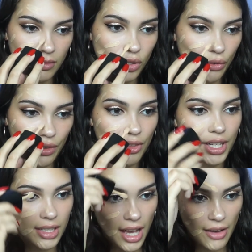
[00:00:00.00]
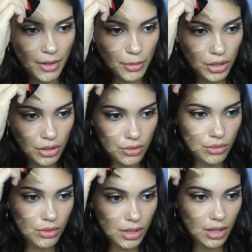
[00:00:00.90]
So for this half, I'm going to
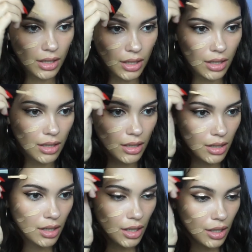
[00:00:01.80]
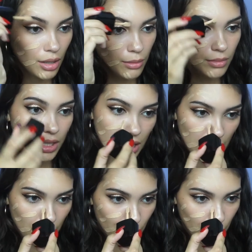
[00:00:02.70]
use the
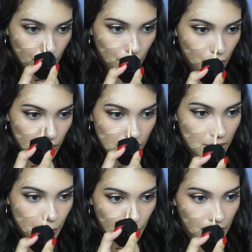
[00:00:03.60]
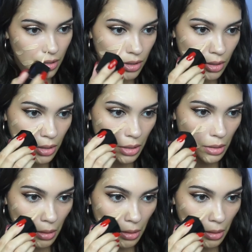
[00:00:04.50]
damp beauty sponge.